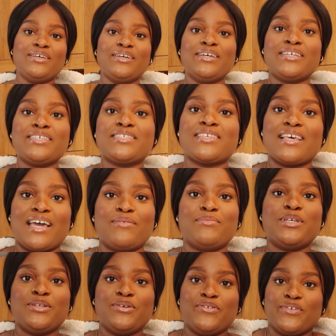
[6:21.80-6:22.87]
it looks i
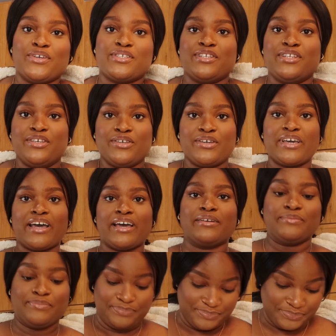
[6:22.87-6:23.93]
mean obviously you
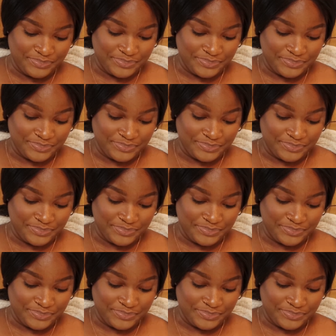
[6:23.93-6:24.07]
can